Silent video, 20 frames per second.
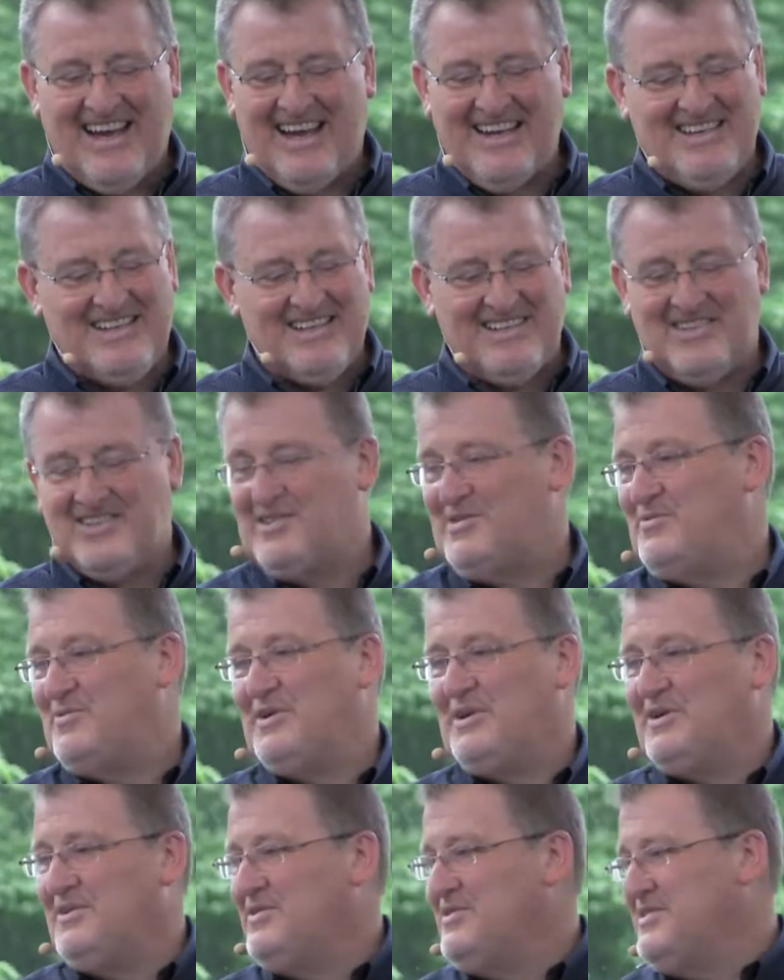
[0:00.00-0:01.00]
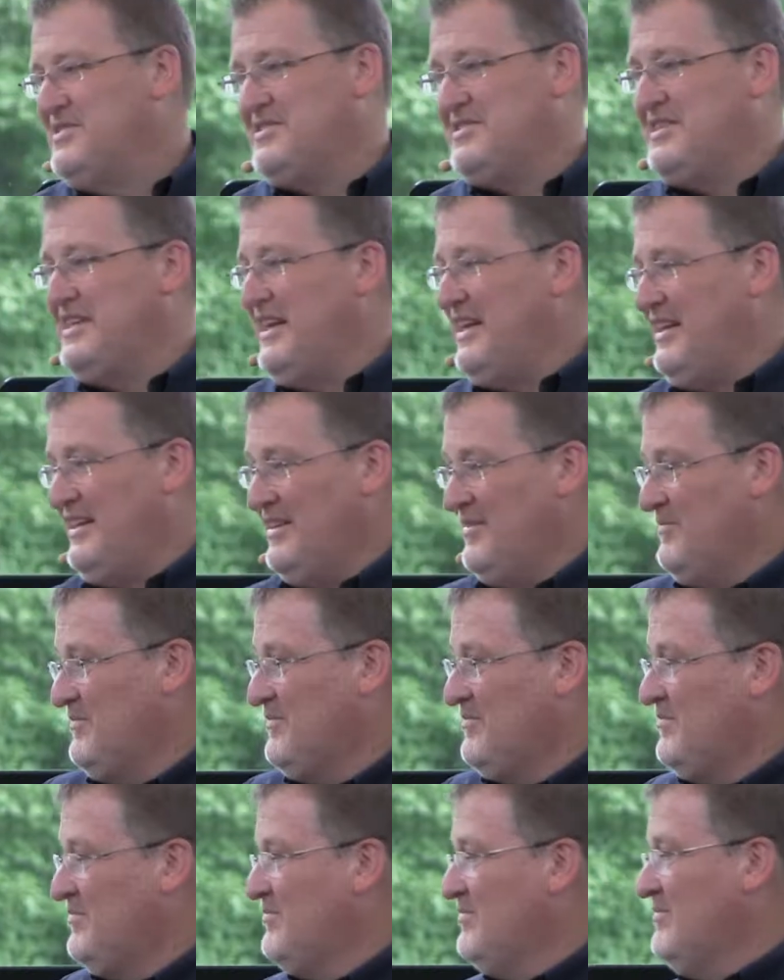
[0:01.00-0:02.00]
I did just what you just did.
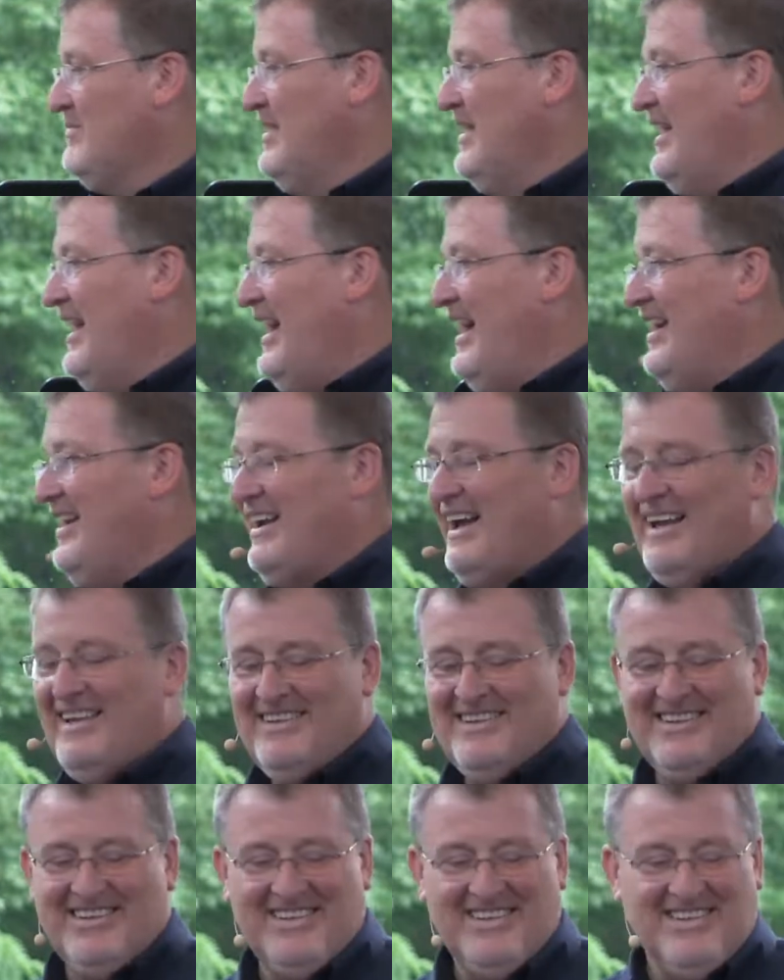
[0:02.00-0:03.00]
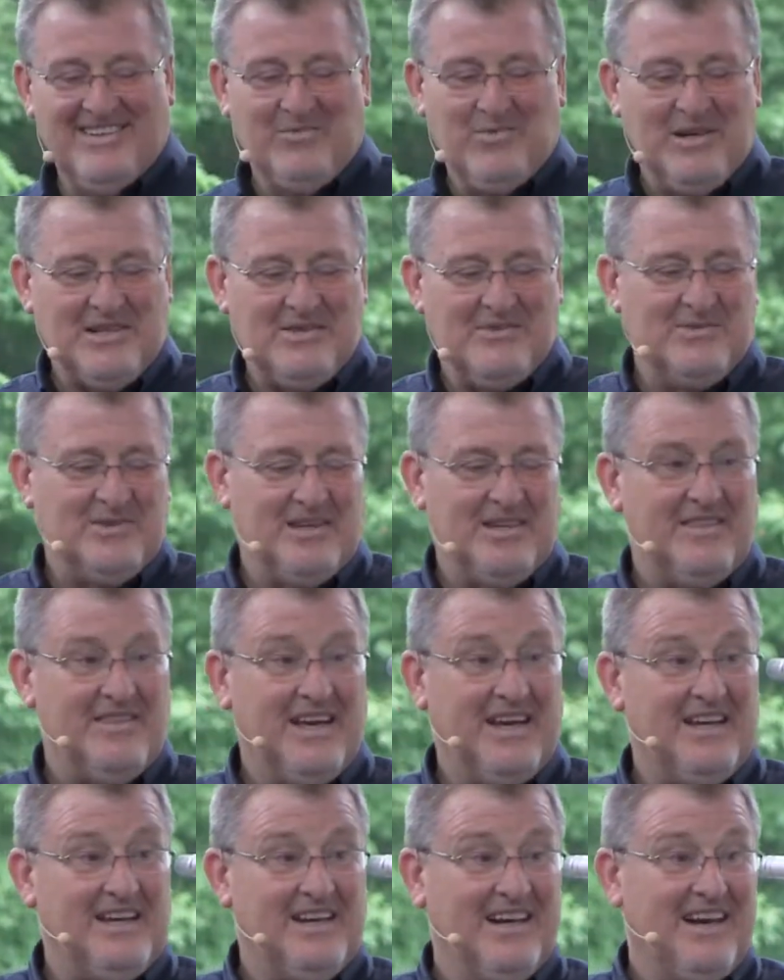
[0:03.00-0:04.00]
I wasn't really
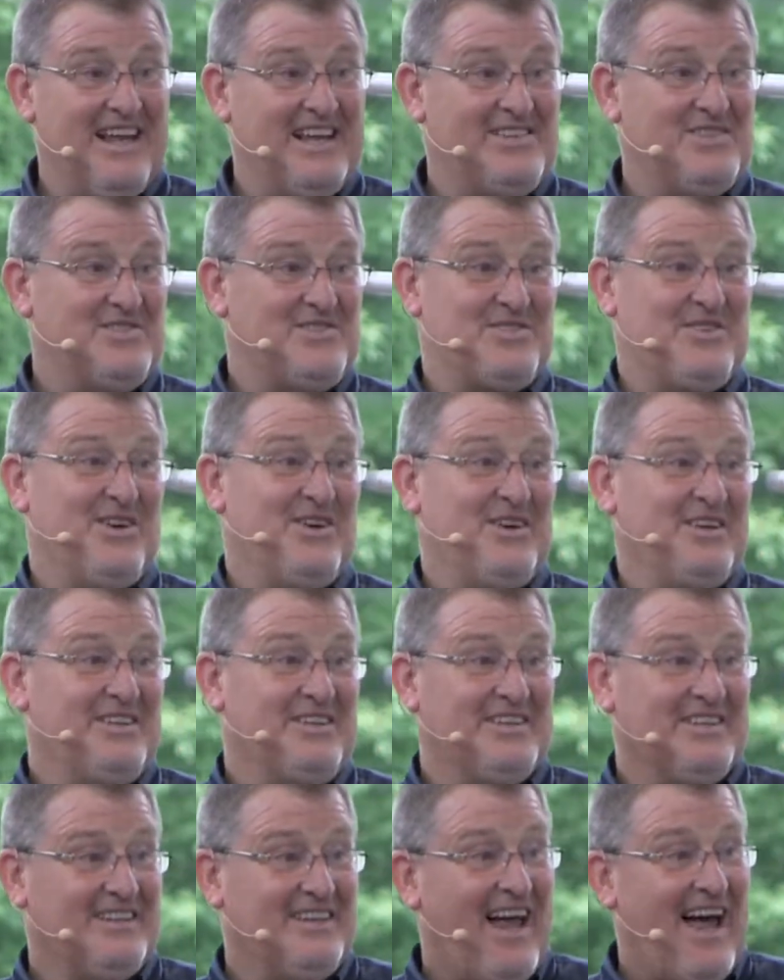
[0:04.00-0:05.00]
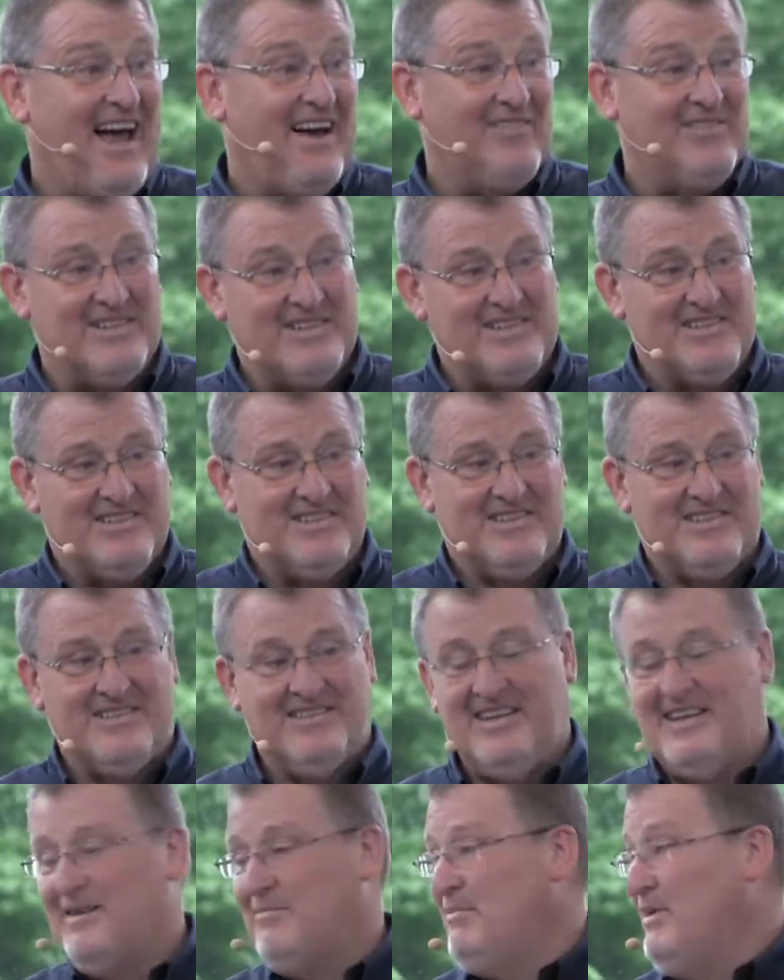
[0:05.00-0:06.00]
thinking, and I just started to laugh. It just
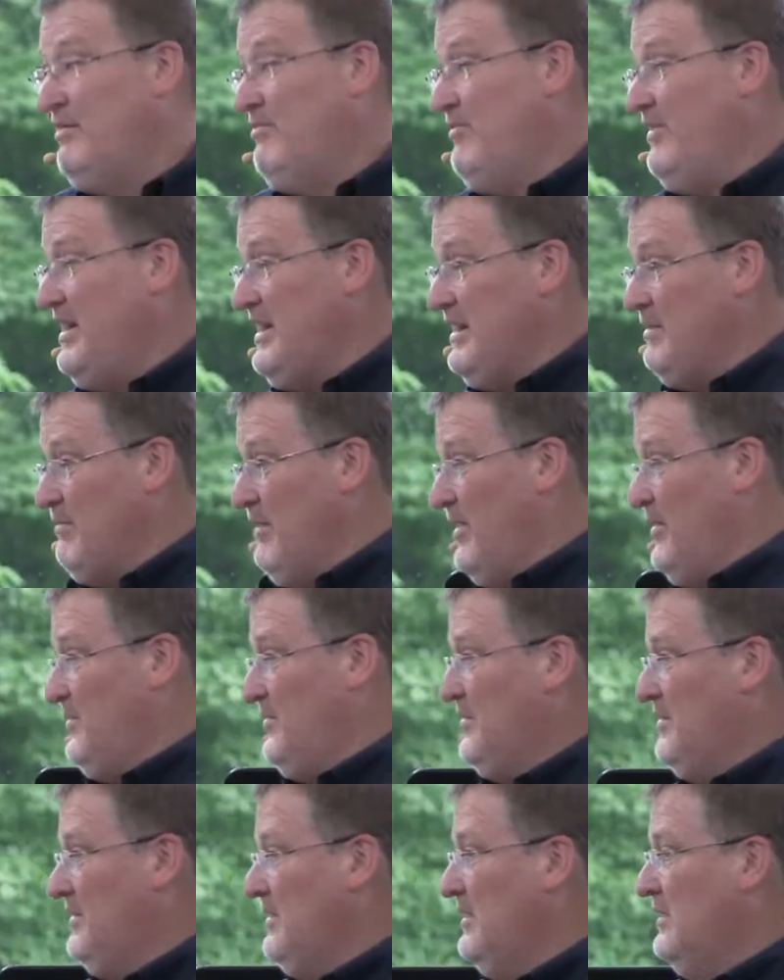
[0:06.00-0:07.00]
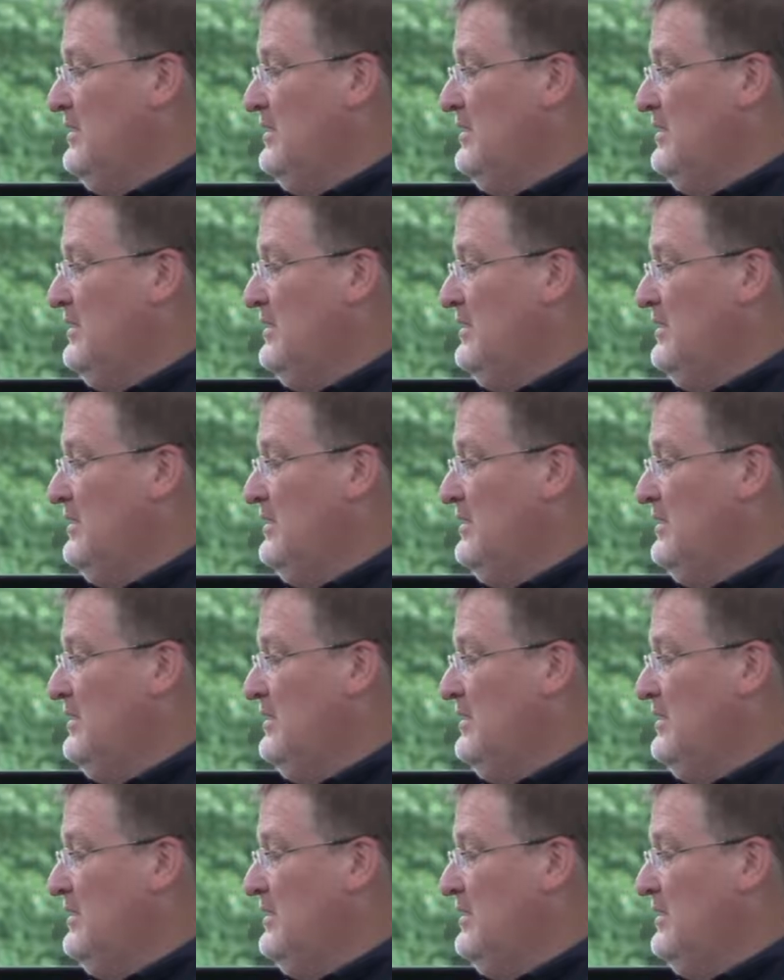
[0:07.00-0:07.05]
hit my funny bone.